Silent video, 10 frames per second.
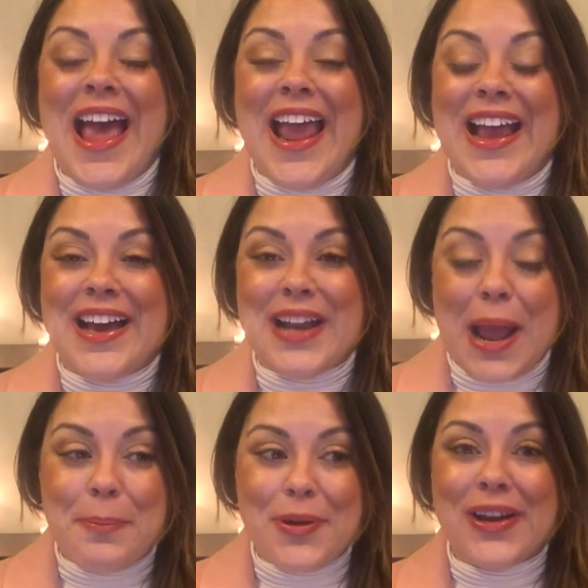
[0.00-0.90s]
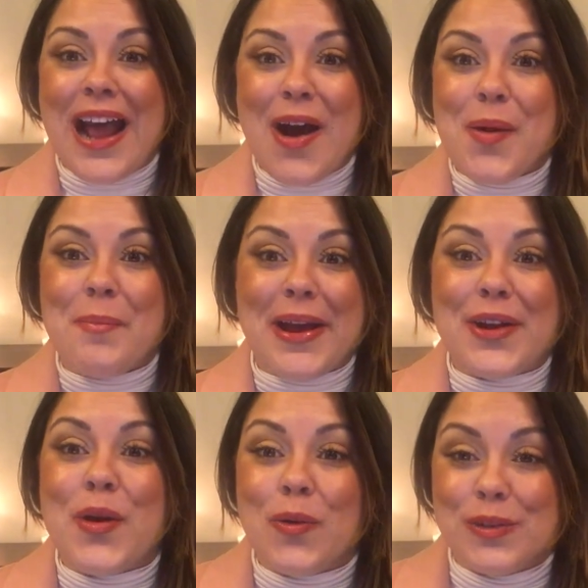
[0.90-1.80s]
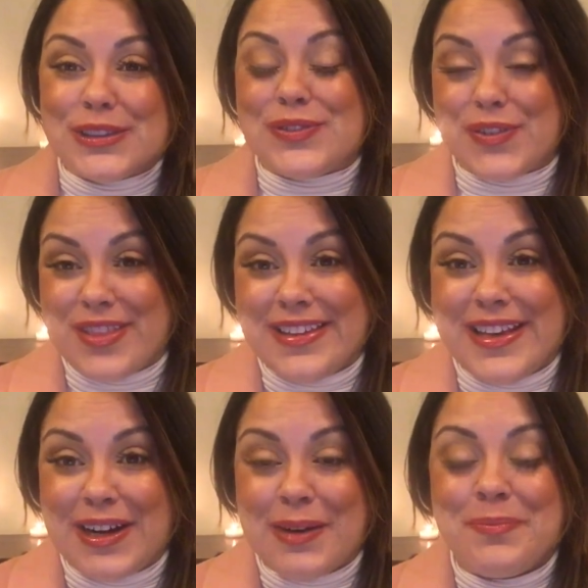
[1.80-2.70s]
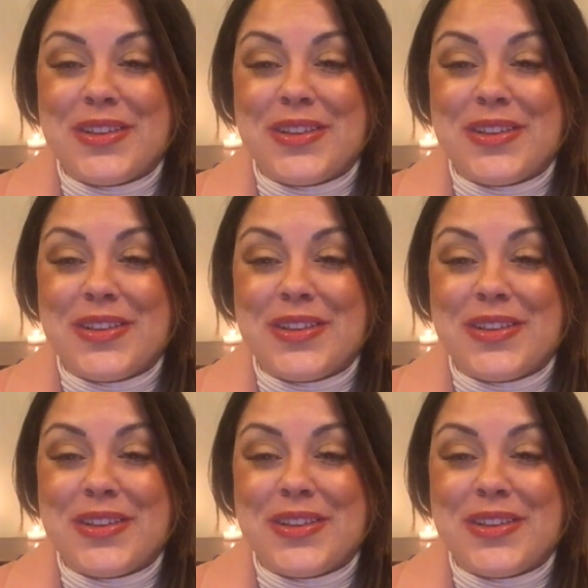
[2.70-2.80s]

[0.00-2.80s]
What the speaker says: and I put out my goals for the year.